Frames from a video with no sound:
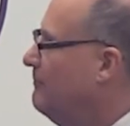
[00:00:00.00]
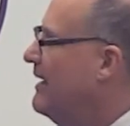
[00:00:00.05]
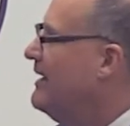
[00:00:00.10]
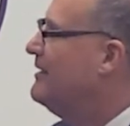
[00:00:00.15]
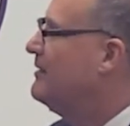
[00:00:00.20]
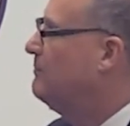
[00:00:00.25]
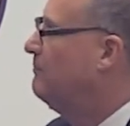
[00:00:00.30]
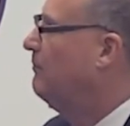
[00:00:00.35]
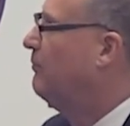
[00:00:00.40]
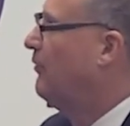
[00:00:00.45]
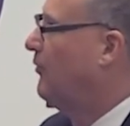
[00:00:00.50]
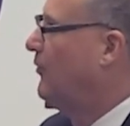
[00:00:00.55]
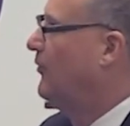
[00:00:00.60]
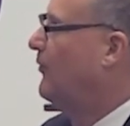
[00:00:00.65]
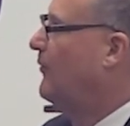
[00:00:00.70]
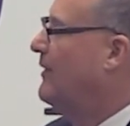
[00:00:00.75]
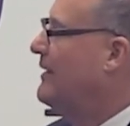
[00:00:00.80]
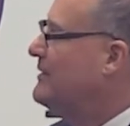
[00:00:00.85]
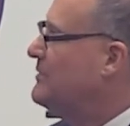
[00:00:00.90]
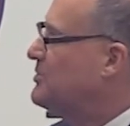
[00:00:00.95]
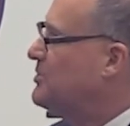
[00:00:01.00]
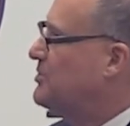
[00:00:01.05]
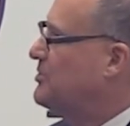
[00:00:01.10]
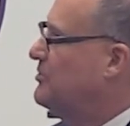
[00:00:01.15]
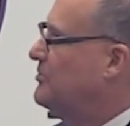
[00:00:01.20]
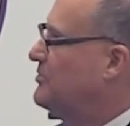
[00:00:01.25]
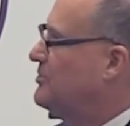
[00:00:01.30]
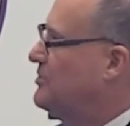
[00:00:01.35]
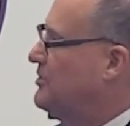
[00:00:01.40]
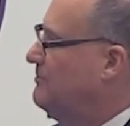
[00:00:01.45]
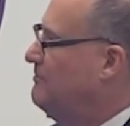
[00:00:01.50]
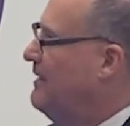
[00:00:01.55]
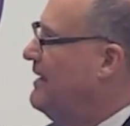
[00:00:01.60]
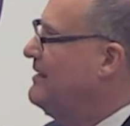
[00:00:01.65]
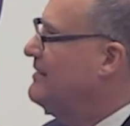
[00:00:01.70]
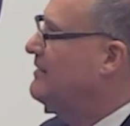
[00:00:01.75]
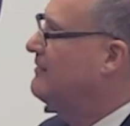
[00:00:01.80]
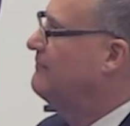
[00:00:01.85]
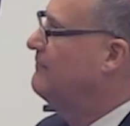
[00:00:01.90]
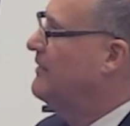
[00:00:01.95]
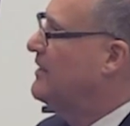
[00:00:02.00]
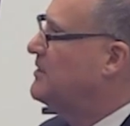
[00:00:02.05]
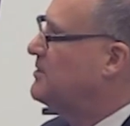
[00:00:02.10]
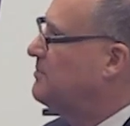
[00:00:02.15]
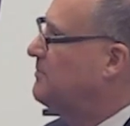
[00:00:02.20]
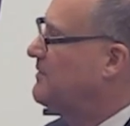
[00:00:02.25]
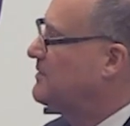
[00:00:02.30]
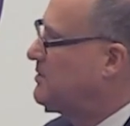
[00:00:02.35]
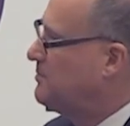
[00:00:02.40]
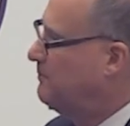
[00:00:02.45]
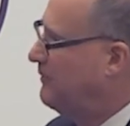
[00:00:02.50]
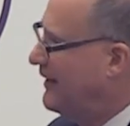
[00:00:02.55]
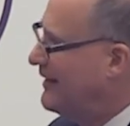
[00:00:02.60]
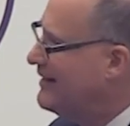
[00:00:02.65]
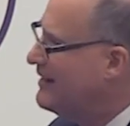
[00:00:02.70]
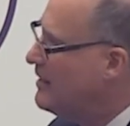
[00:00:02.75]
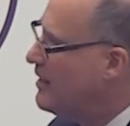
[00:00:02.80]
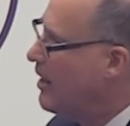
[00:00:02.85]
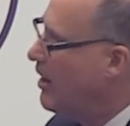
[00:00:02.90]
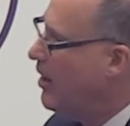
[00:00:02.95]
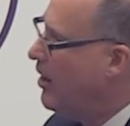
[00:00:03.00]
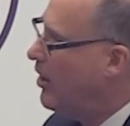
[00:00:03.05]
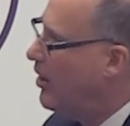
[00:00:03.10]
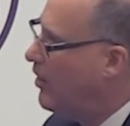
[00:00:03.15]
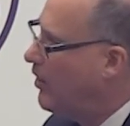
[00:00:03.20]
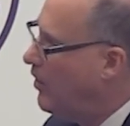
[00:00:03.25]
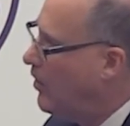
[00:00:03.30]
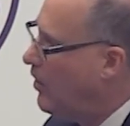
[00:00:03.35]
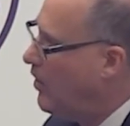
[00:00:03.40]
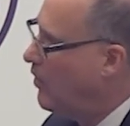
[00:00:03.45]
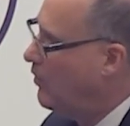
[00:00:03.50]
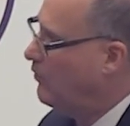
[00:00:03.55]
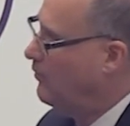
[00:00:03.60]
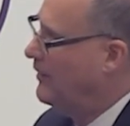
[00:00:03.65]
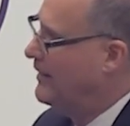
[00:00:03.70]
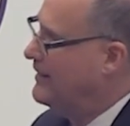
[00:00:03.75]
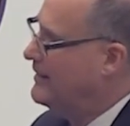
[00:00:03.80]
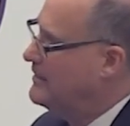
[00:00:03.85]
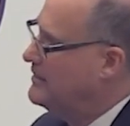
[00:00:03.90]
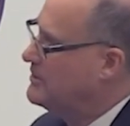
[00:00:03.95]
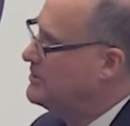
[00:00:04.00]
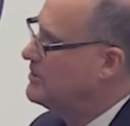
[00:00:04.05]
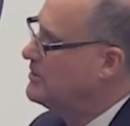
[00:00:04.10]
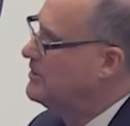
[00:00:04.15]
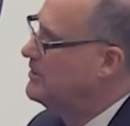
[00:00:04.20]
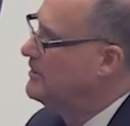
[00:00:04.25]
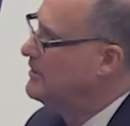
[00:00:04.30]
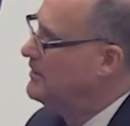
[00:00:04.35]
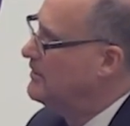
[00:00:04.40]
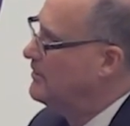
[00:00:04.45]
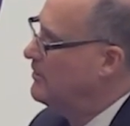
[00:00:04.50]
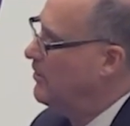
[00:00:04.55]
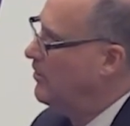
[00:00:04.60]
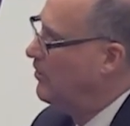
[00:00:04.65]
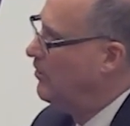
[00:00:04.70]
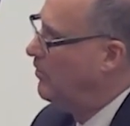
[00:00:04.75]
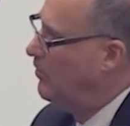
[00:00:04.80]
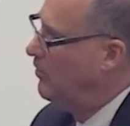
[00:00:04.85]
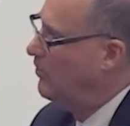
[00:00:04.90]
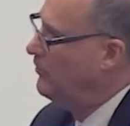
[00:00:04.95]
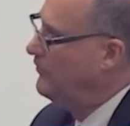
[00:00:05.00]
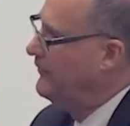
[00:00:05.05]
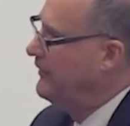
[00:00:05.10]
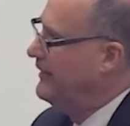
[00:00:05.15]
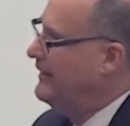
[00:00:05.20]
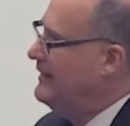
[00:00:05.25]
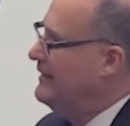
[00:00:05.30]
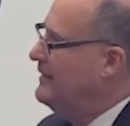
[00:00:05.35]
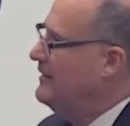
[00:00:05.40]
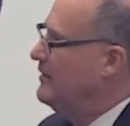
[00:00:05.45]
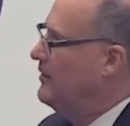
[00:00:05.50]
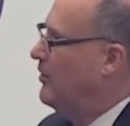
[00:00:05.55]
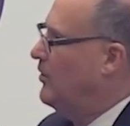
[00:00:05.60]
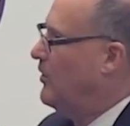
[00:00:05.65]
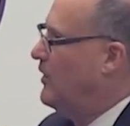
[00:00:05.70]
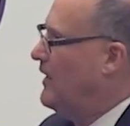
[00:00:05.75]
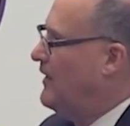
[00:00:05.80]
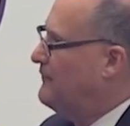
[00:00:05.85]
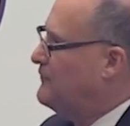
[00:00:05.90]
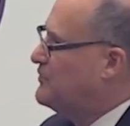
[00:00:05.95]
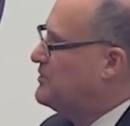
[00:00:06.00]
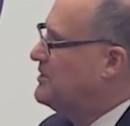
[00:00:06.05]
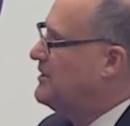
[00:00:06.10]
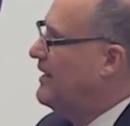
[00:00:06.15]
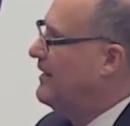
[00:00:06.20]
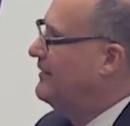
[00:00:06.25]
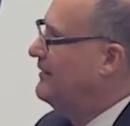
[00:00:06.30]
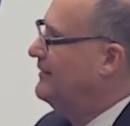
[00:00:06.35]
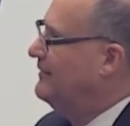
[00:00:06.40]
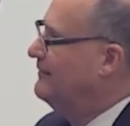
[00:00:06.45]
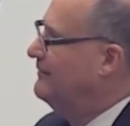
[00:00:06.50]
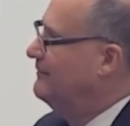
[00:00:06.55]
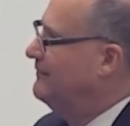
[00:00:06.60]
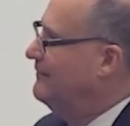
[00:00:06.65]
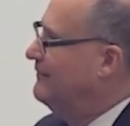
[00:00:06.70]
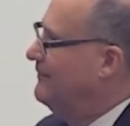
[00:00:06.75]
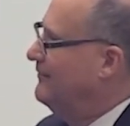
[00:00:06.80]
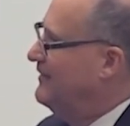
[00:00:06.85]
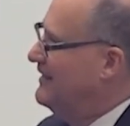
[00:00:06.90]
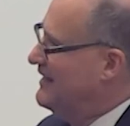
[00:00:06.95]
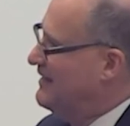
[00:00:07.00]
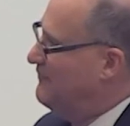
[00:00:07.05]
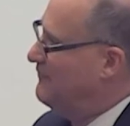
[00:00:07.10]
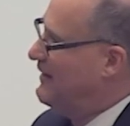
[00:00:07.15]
make borrowings to, to make investments, but always only offsetting the